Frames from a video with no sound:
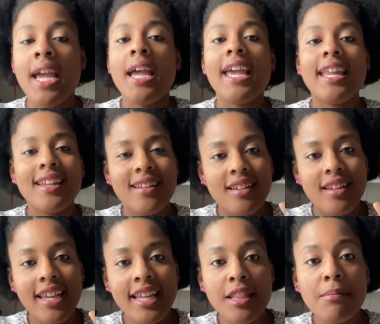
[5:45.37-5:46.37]
And
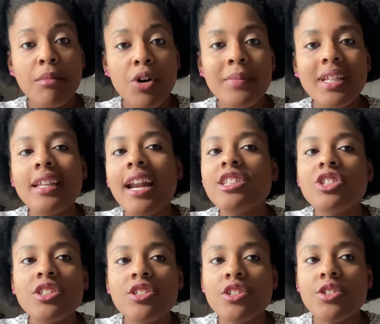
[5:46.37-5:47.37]
in the moment that I
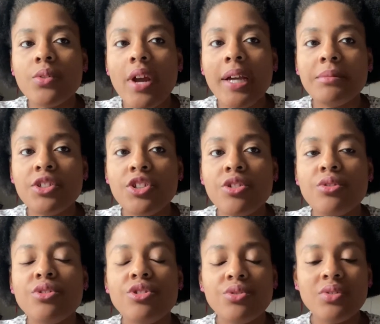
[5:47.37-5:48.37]
just described to you,
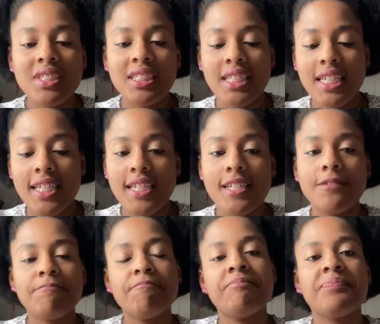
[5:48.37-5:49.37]
you see
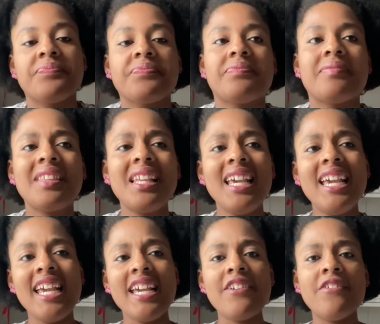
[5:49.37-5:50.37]

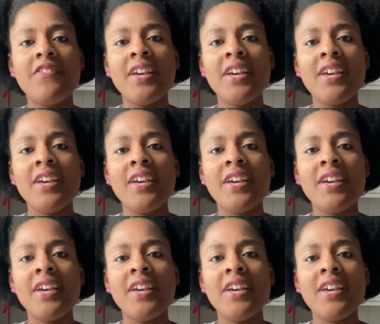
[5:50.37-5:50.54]
if